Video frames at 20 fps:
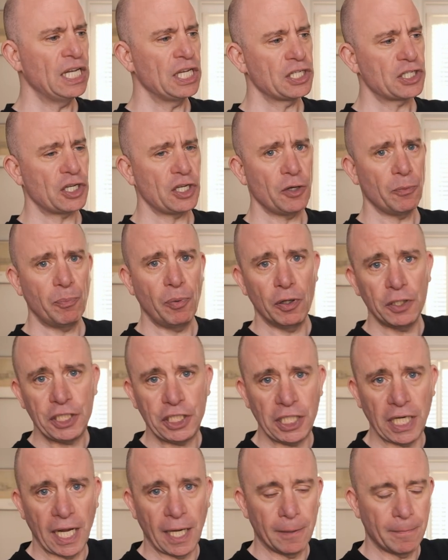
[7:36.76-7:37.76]
So you
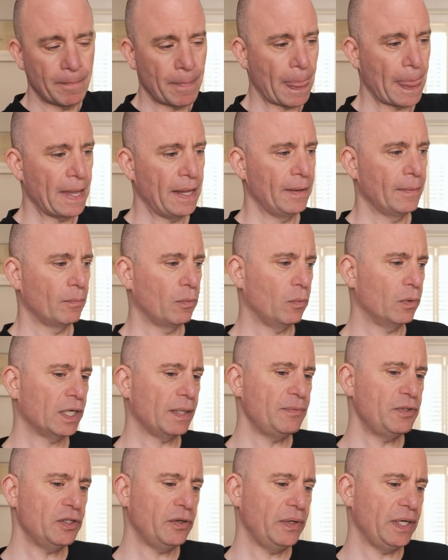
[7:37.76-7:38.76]
push it, but what
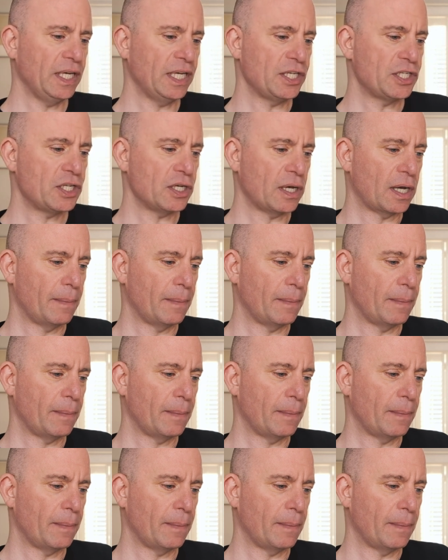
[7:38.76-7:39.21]
I'm doing is